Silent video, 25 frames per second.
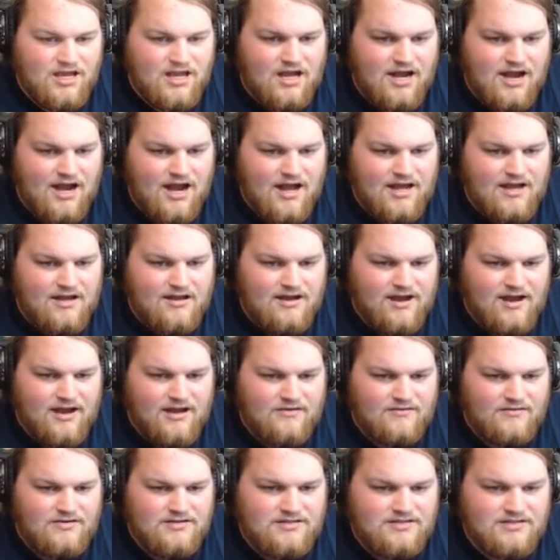I
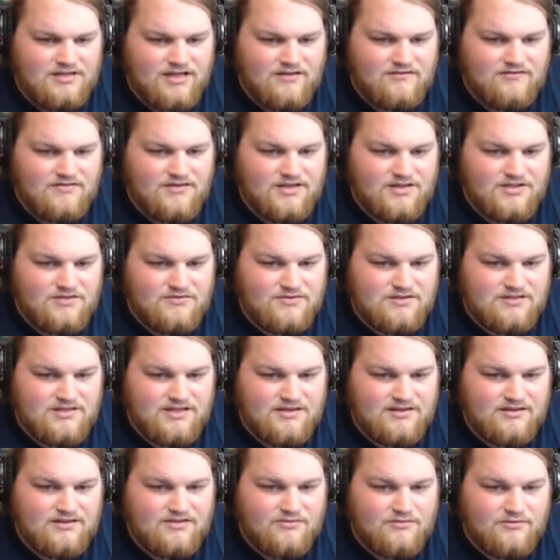always love these ones. I
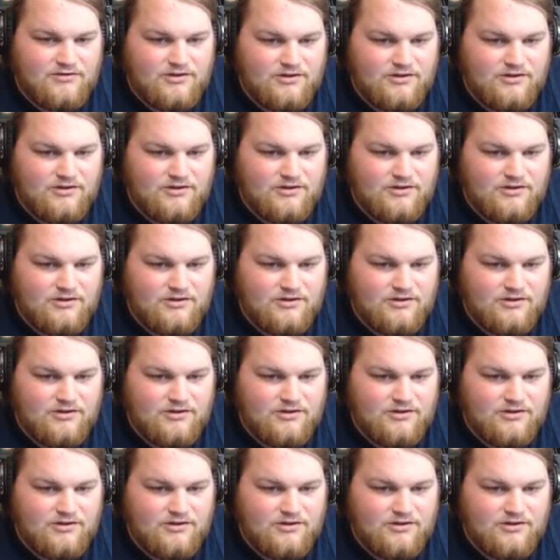think they're really